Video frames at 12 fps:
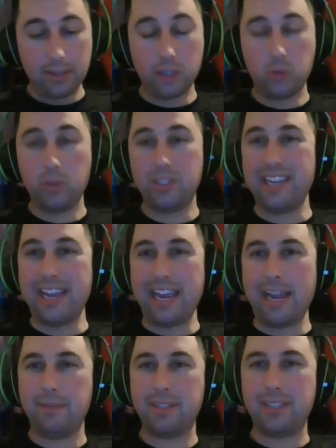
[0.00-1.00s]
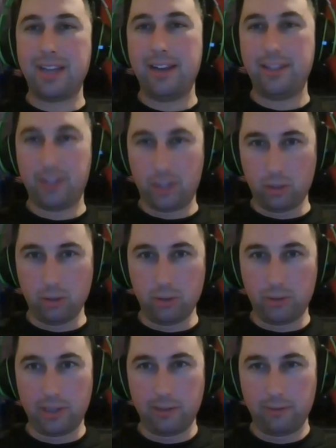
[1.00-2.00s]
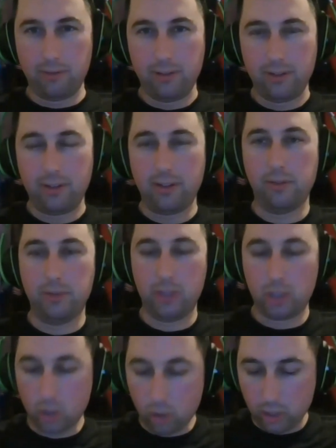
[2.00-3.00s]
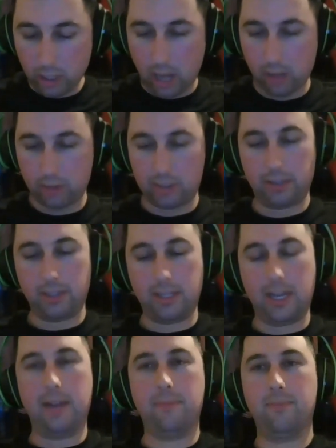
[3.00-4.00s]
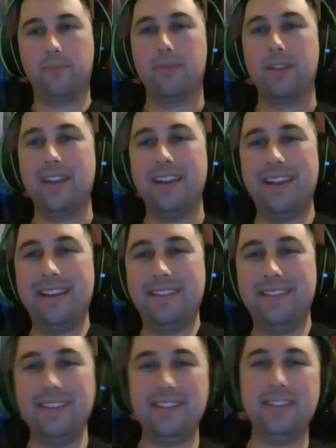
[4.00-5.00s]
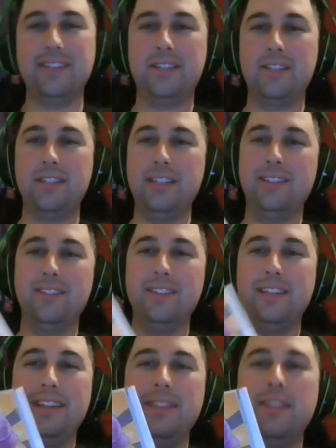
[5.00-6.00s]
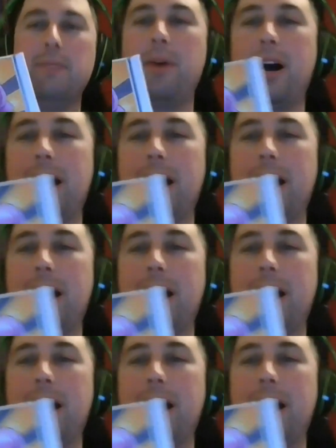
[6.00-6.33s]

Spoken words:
This was an Amazon exclusive. It was $30 at the time, and this is sealed in the